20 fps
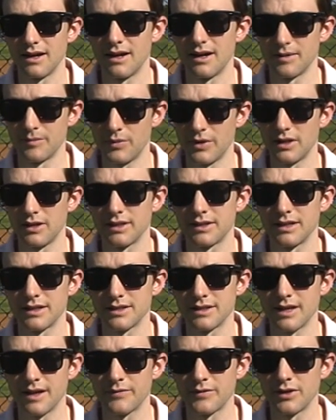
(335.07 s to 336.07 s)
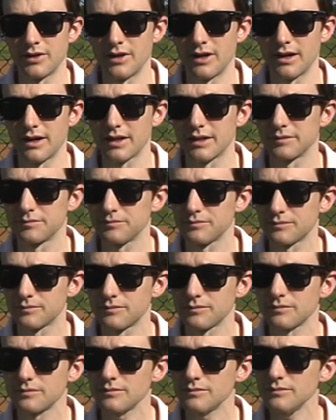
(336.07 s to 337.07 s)
on Politics After Dark.
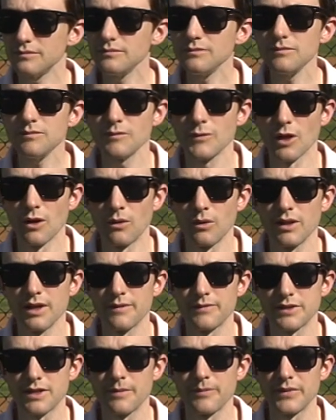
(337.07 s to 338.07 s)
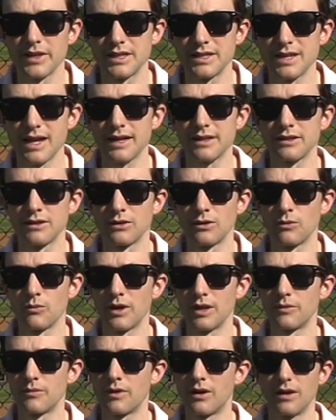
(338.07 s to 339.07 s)
Only if something technical
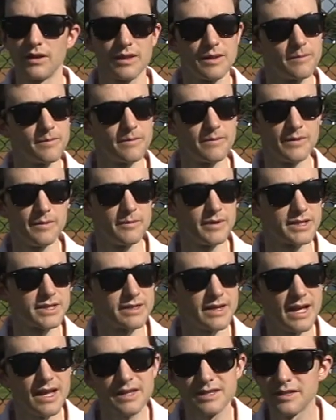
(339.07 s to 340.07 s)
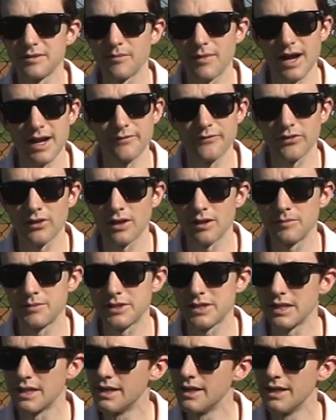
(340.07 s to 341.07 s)
went wrong. The mistakes and my
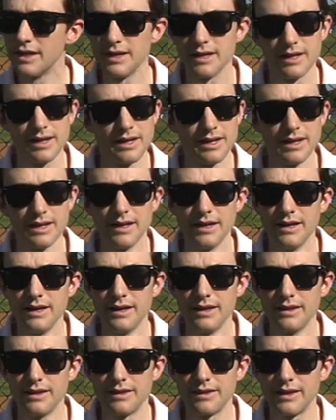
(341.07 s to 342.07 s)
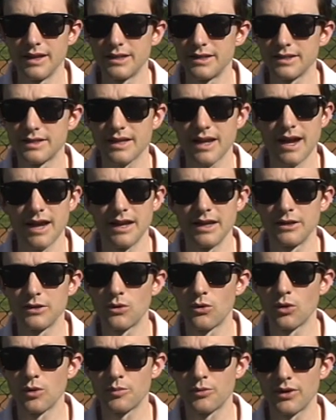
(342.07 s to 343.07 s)
flubs, they just got
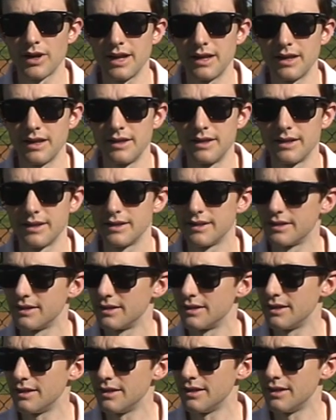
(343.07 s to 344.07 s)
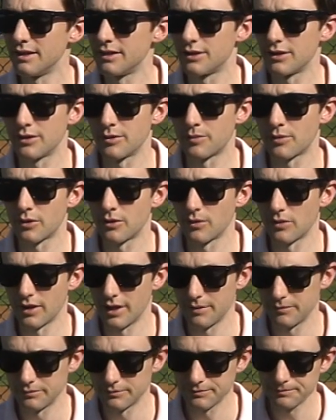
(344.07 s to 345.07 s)
incorporated into the program.